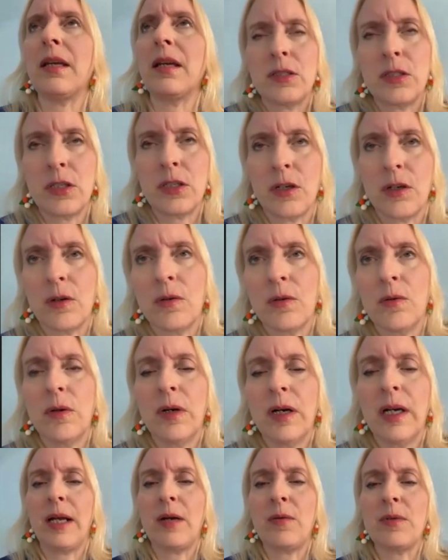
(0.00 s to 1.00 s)
So
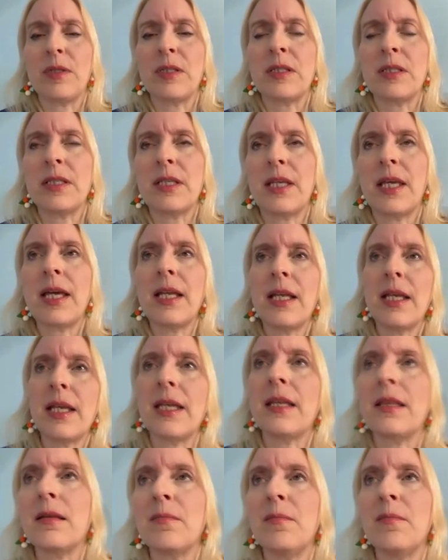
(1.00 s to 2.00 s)
when I was
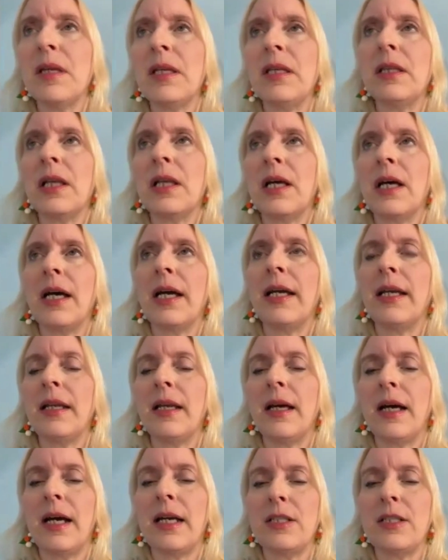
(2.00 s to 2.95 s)
scanning in the midline,